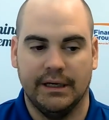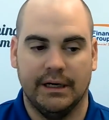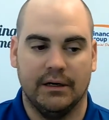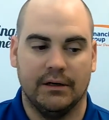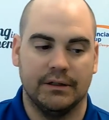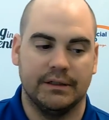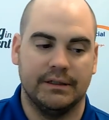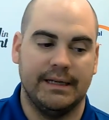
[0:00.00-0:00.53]

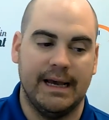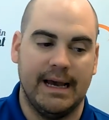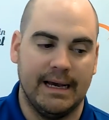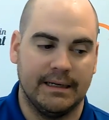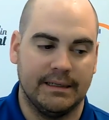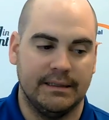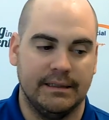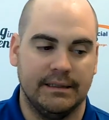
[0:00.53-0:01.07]
there's
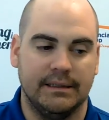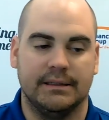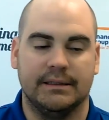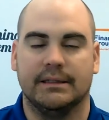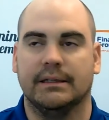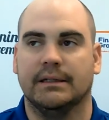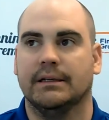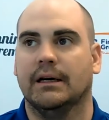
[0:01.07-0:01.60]

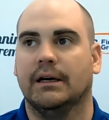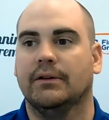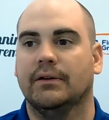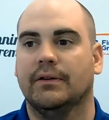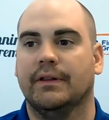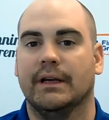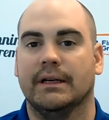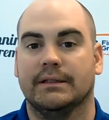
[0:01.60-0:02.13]
taxes and
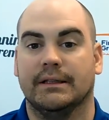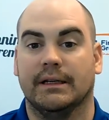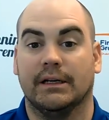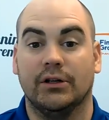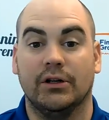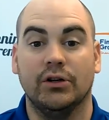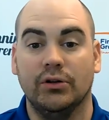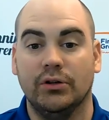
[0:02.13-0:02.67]
other things that
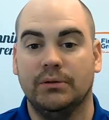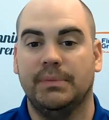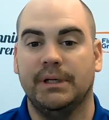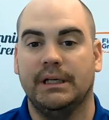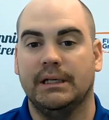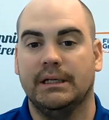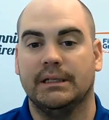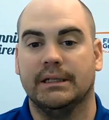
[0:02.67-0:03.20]
could
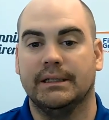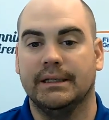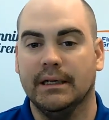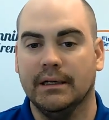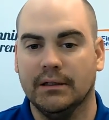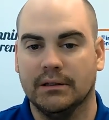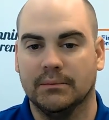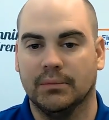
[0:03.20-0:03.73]
be
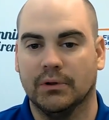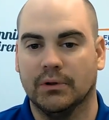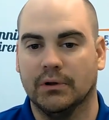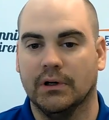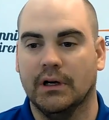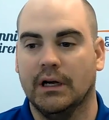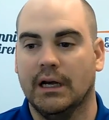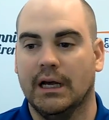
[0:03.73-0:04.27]
deductible